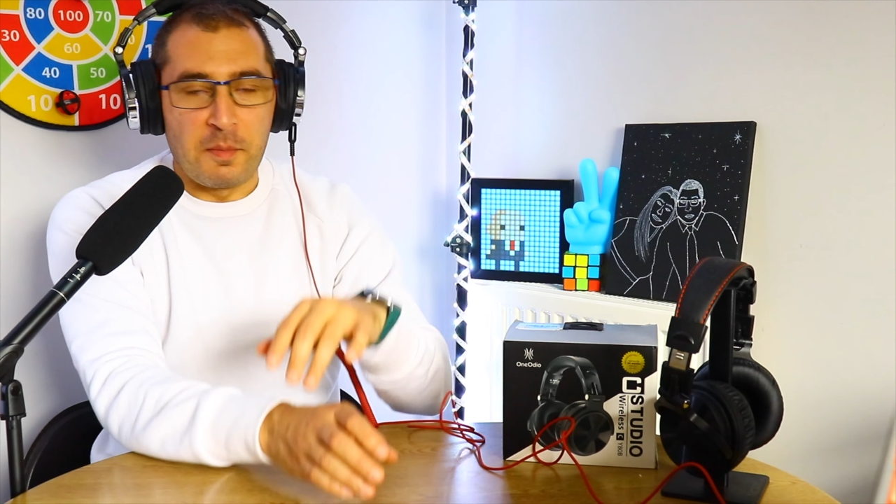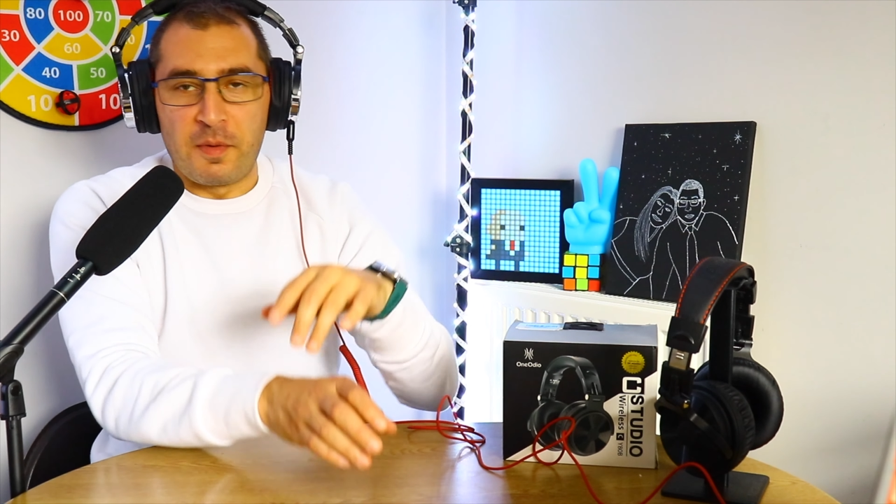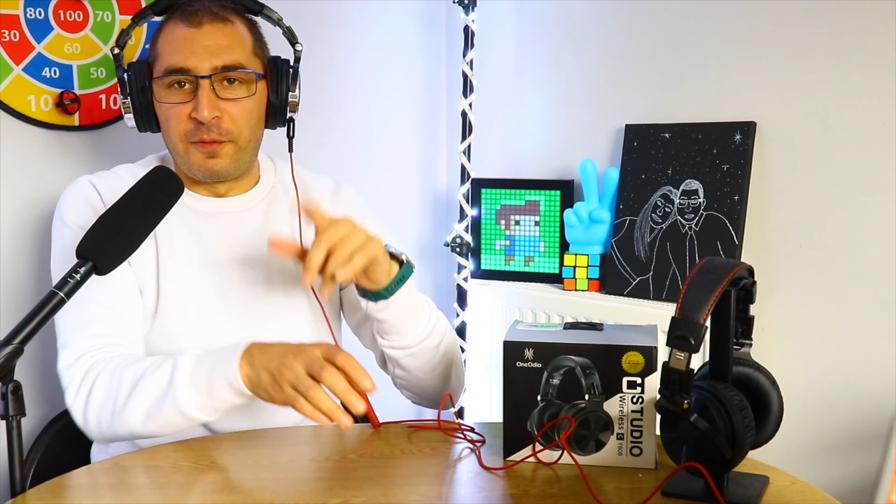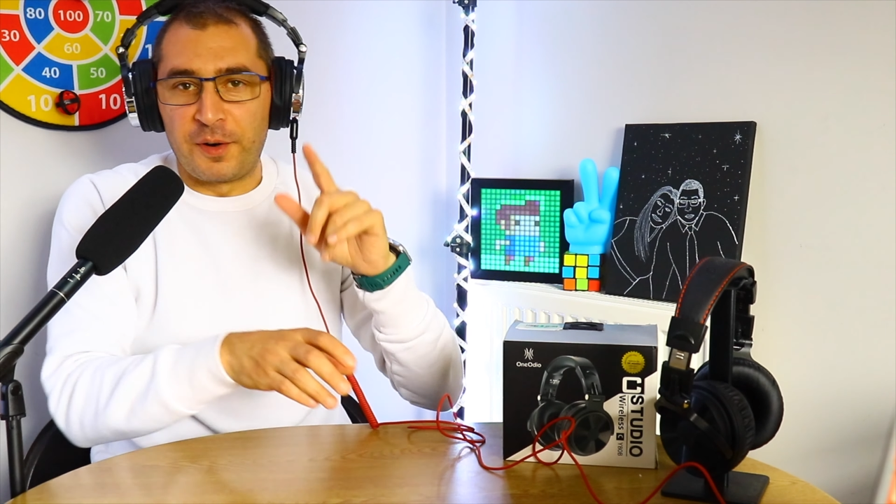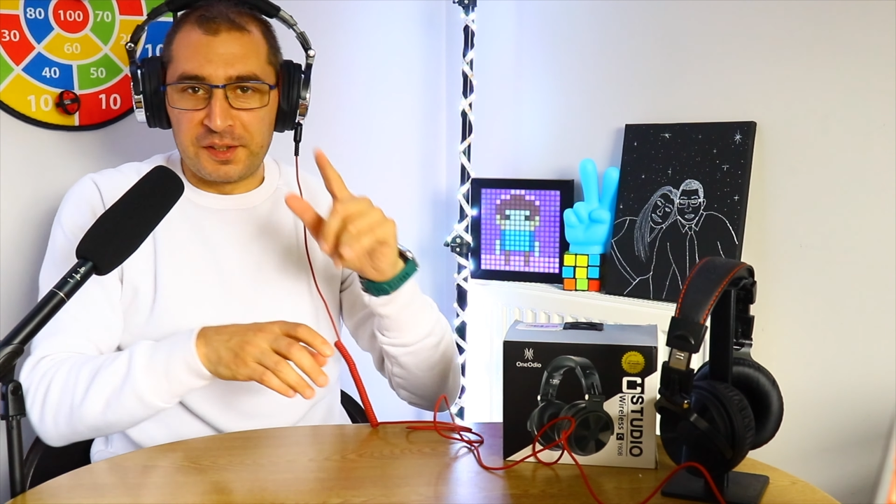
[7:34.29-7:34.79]

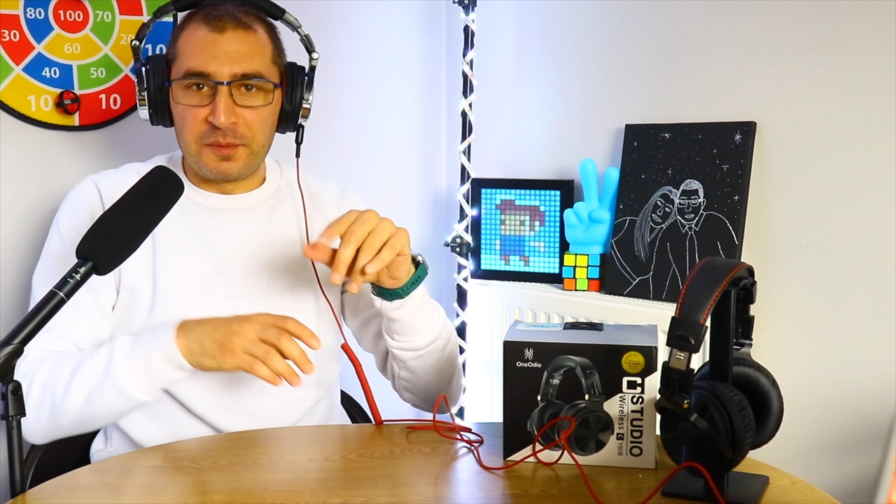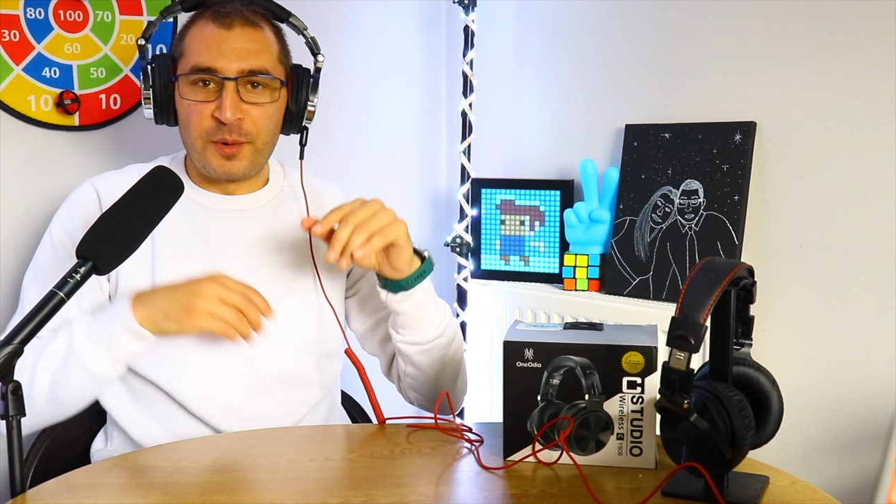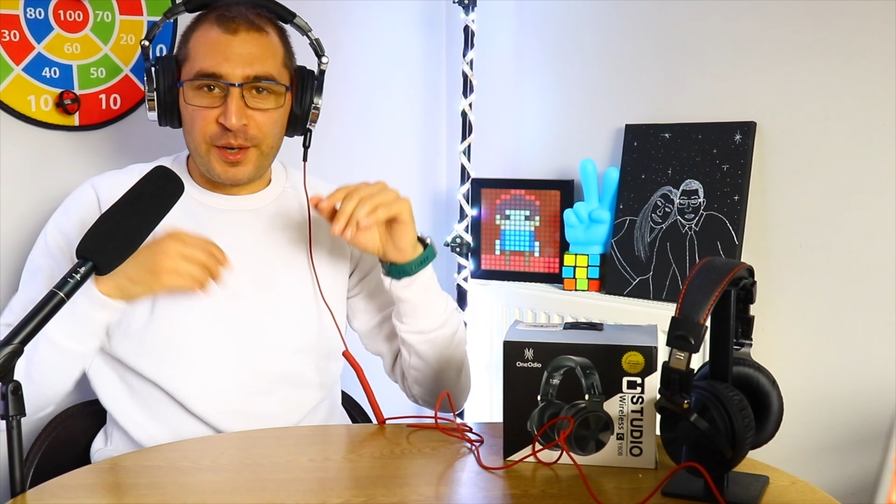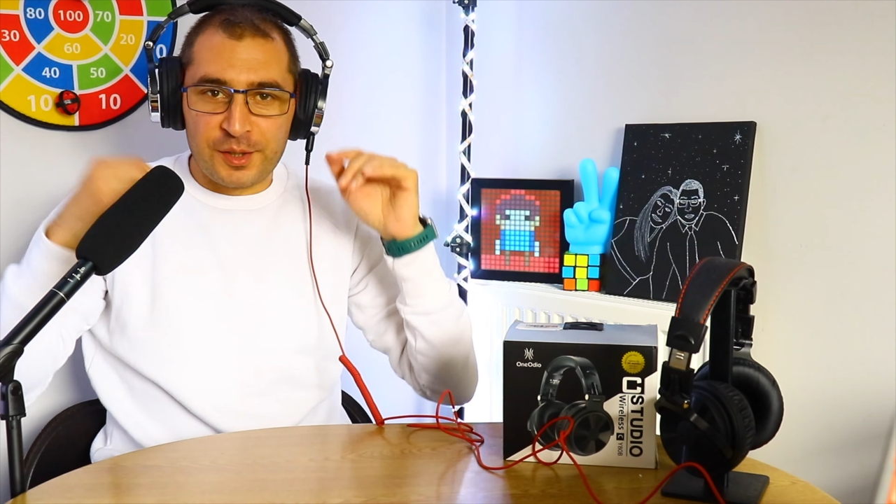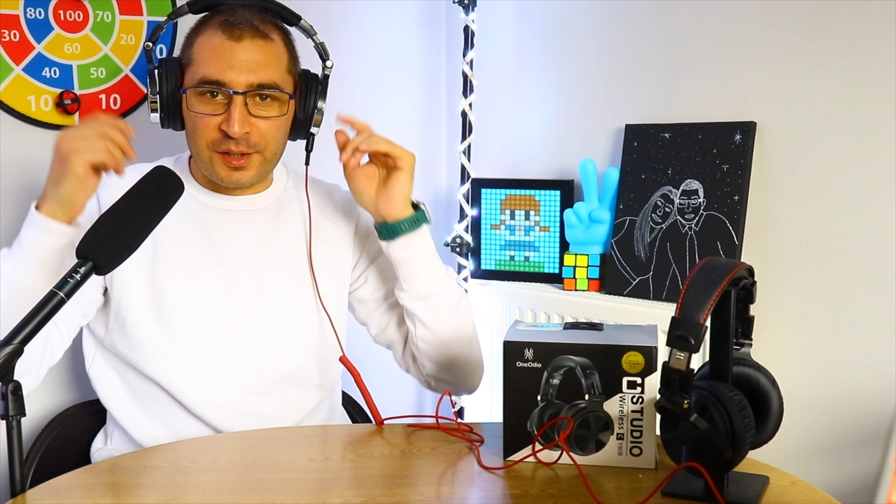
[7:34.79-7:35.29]
But first
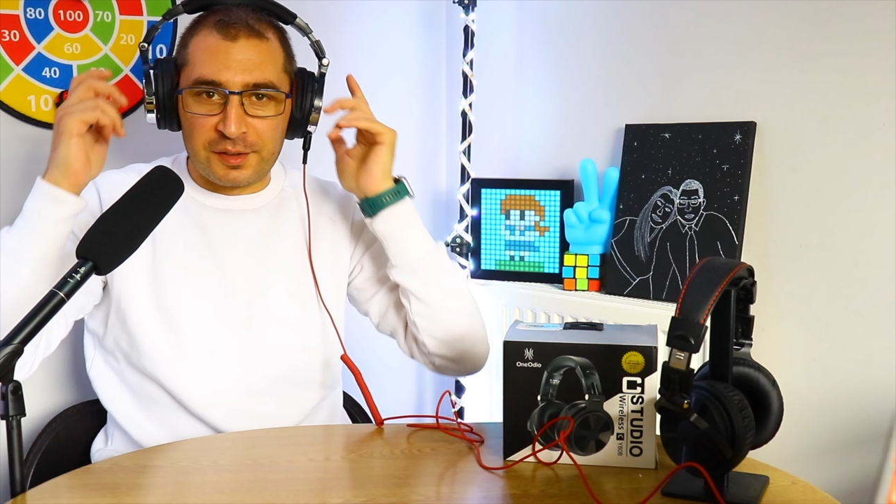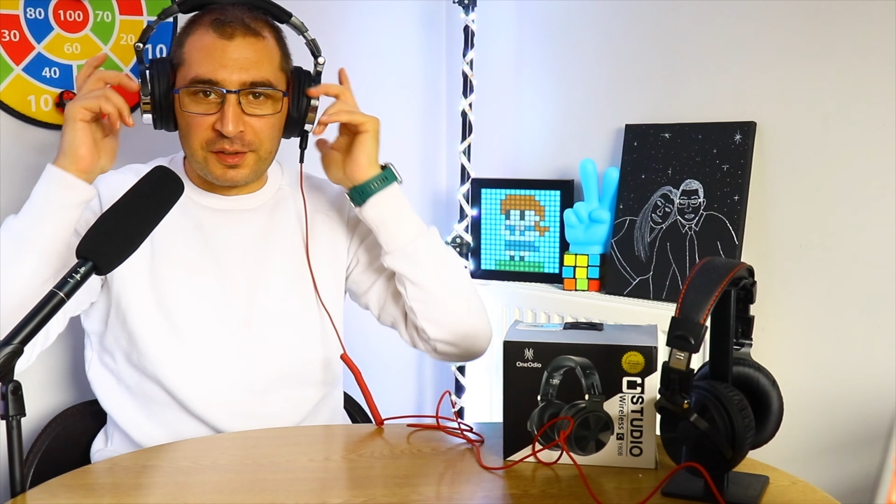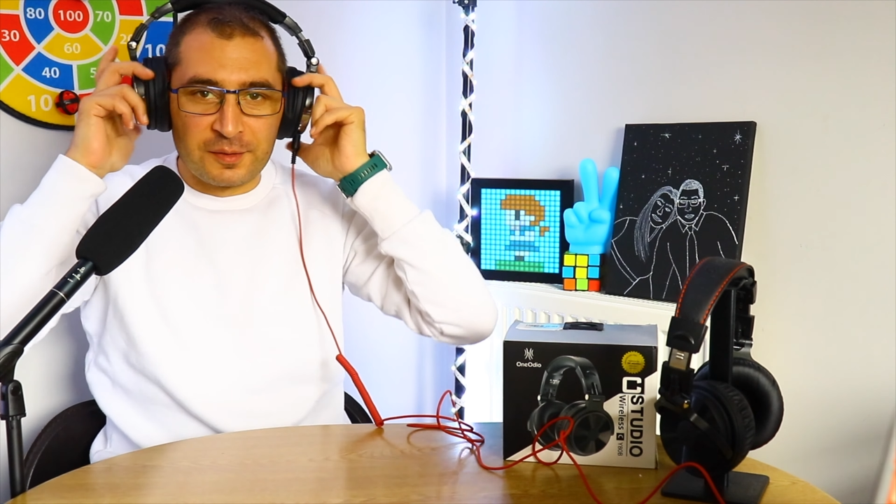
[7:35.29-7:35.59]
impressions.